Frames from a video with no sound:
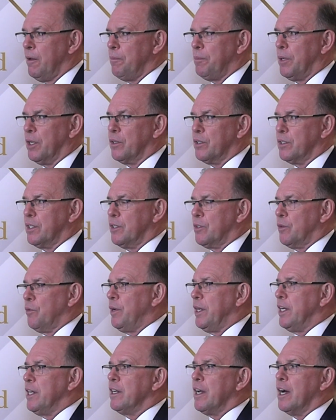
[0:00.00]
because there's
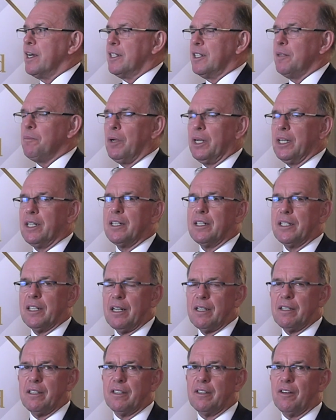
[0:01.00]
already 90 million
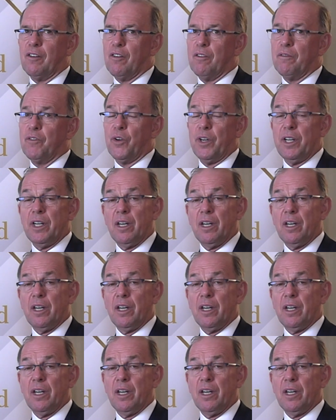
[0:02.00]
tons of